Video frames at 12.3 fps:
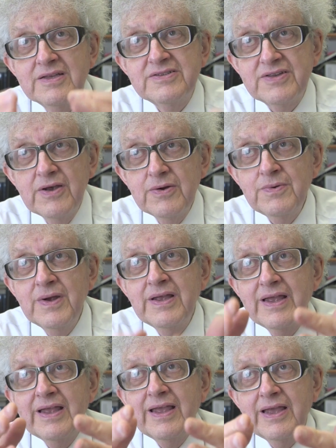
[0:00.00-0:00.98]
So
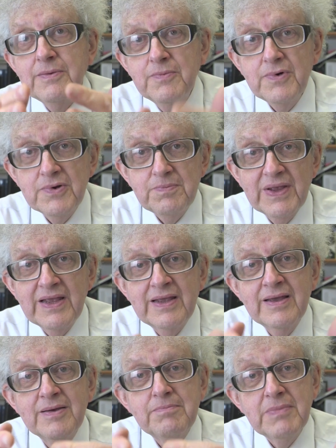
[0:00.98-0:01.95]
it would
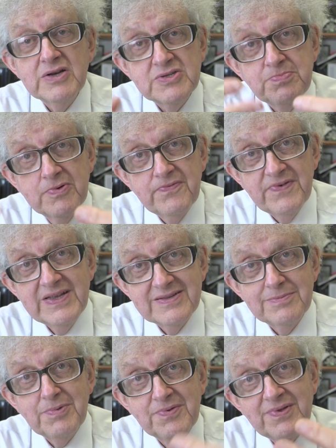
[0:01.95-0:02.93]
be much more
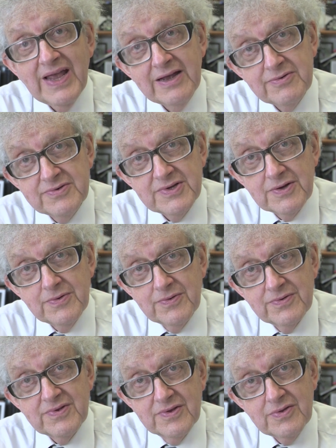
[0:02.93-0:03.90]
feasible now to go
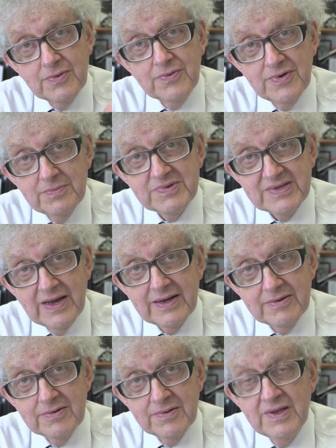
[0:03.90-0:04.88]
on the thorium
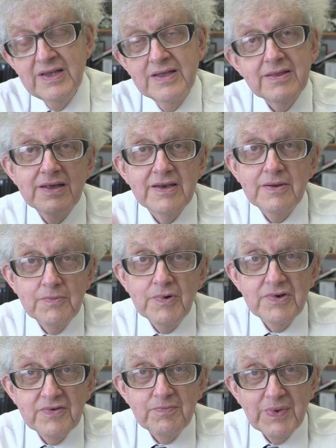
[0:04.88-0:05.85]
cycle than it
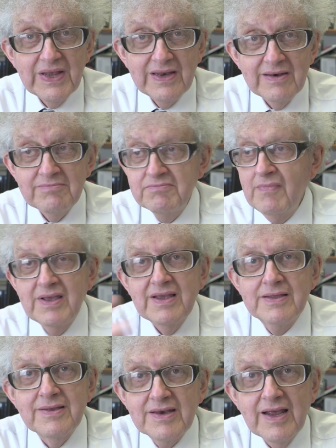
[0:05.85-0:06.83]
would have been
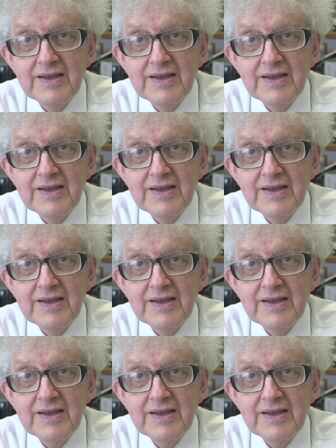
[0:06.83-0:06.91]
in the